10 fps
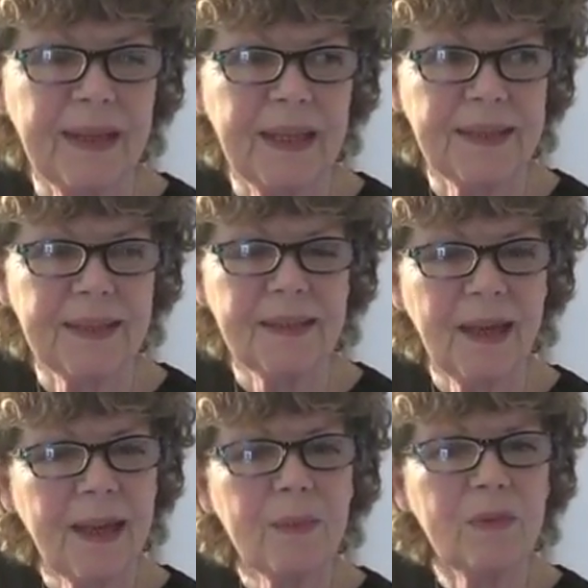It's a
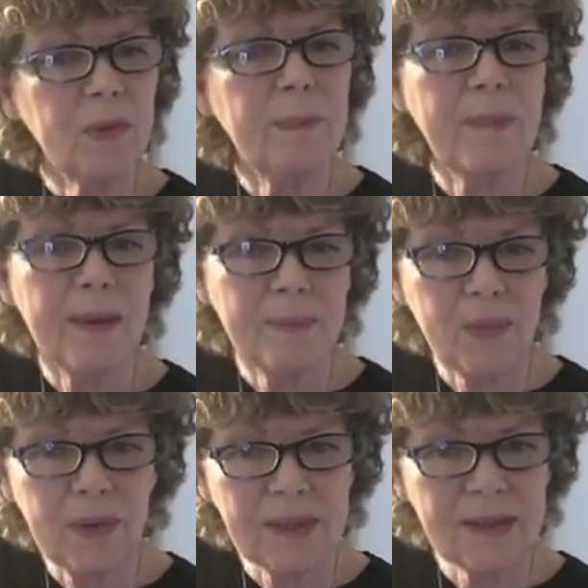time of
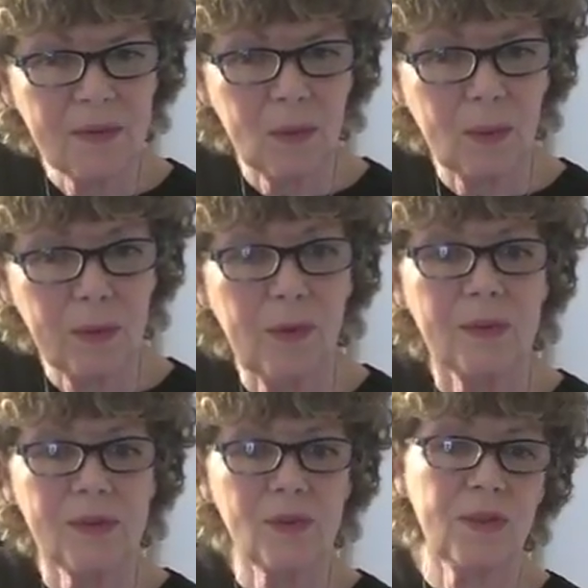remembrance of all
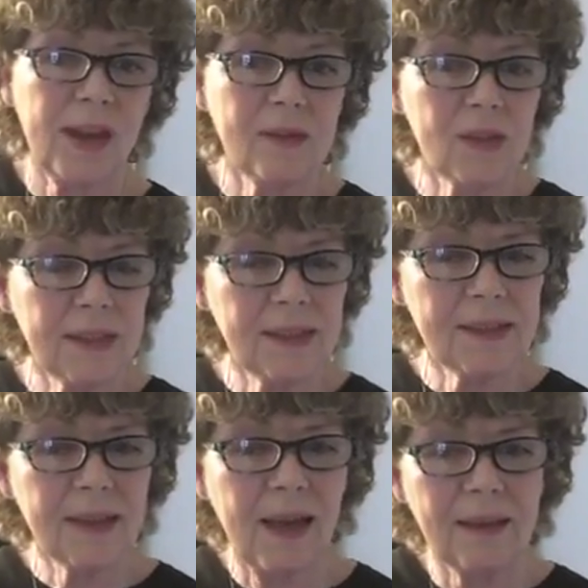those
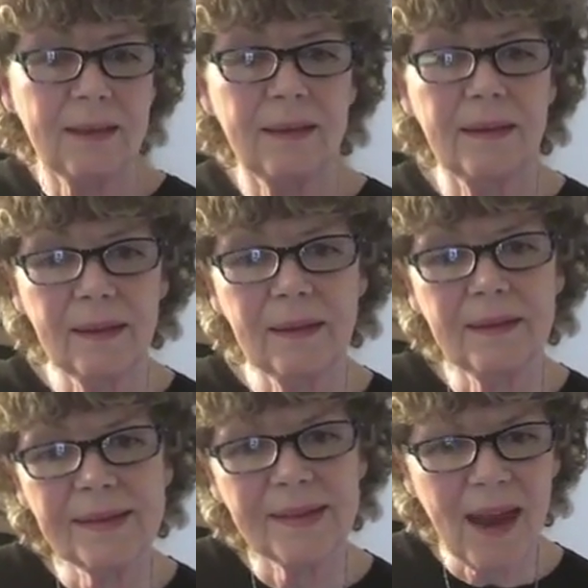tragedies and
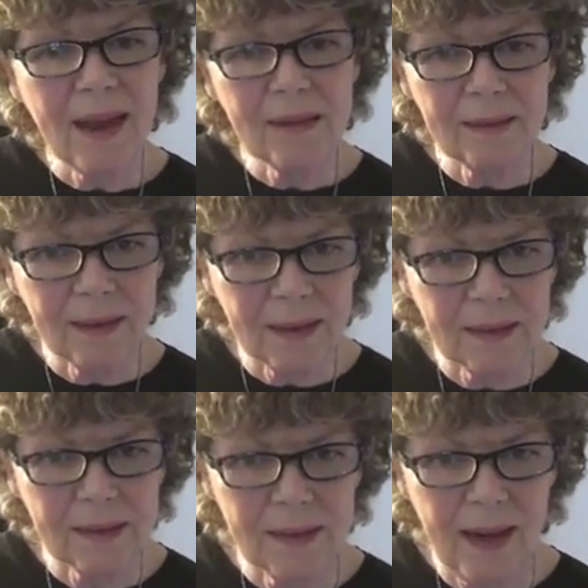the sad
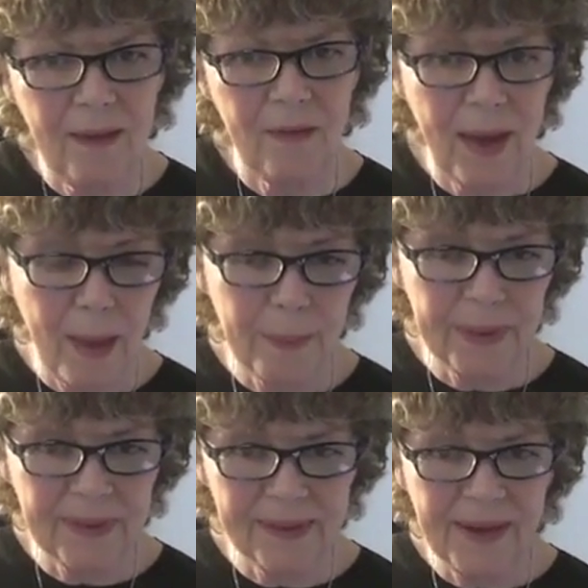things that have
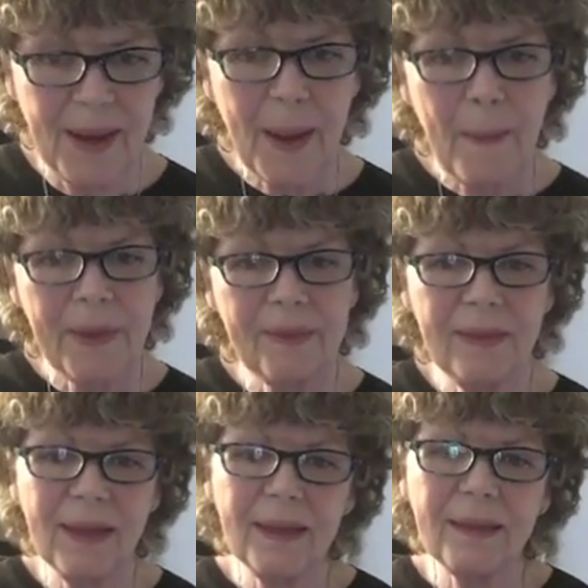happened. But
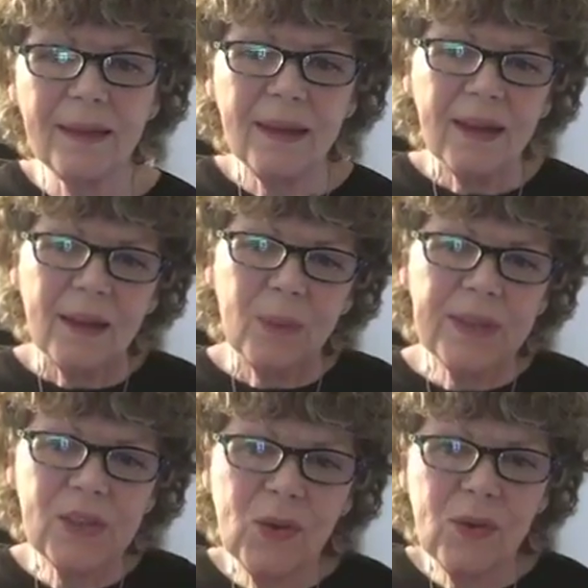then we
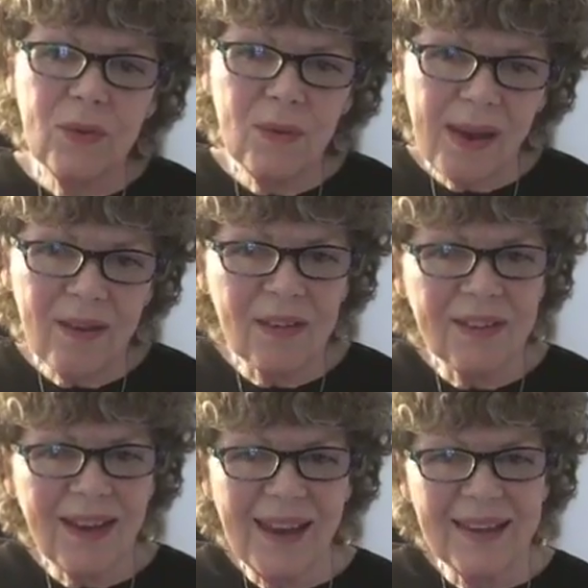turn
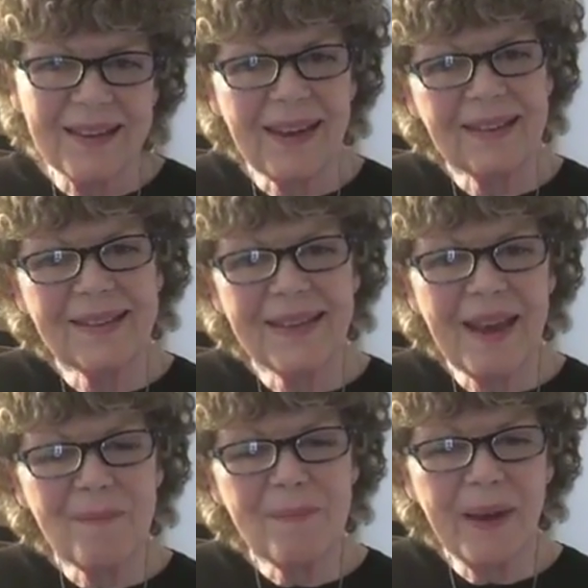around and
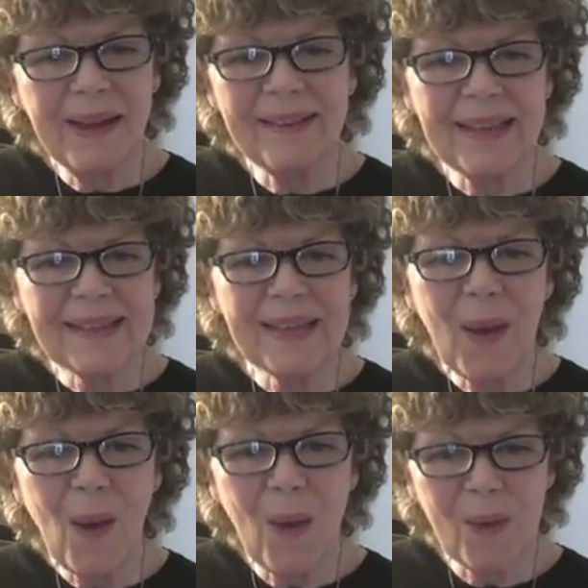say, but there's
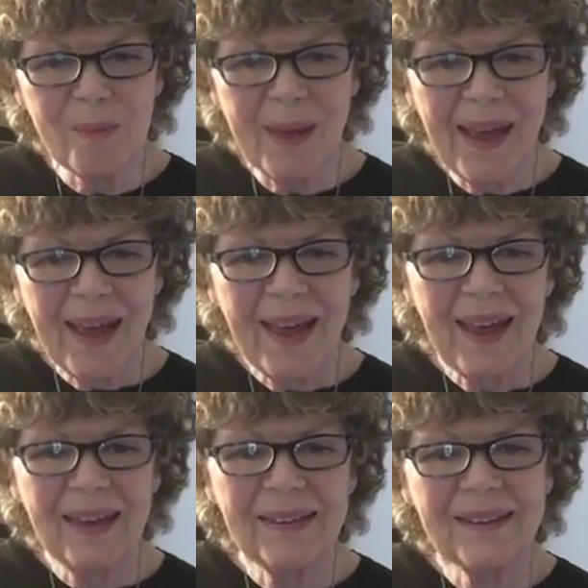hope.
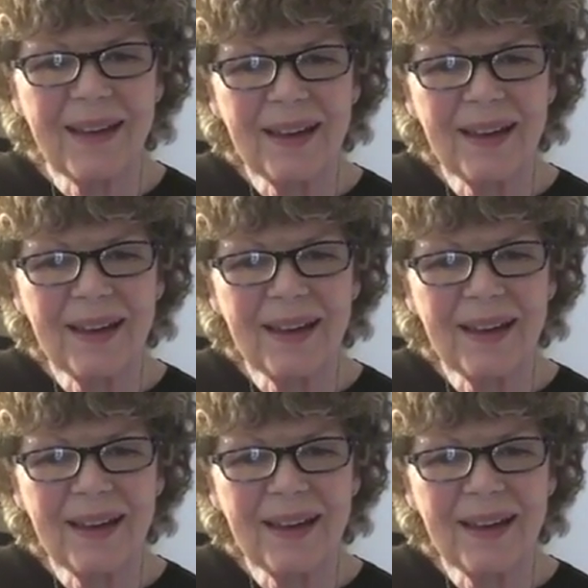And